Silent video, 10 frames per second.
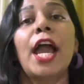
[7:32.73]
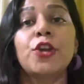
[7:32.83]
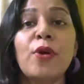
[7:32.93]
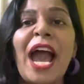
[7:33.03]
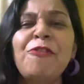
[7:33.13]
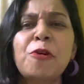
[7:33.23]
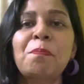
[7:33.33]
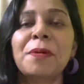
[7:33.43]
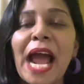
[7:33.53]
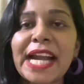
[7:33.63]
You have to
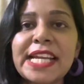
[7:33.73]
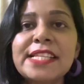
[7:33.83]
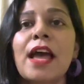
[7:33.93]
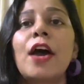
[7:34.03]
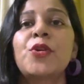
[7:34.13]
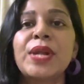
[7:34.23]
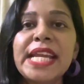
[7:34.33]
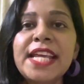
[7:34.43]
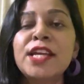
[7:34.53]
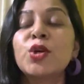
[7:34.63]
practice
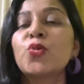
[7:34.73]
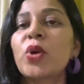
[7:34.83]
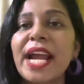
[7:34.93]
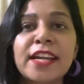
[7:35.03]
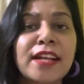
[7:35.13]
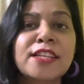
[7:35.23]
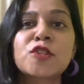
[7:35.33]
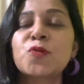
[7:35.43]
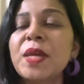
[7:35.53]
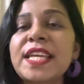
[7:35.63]
reading, writing,
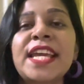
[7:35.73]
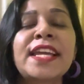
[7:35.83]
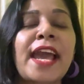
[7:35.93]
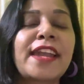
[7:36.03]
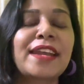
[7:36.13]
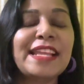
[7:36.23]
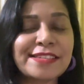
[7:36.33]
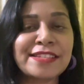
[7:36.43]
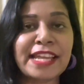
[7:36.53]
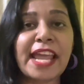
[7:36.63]
speaking and
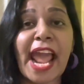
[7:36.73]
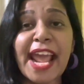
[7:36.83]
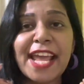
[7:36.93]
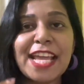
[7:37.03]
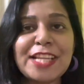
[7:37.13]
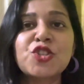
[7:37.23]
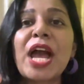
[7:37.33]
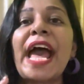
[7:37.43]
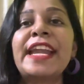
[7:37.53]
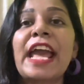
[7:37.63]
listening each
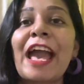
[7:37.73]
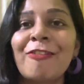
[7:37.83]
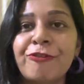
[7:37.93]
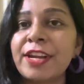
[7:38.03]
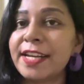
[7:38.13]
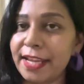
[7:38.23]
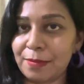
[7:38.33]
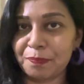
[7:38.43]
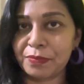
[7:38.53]
and every day.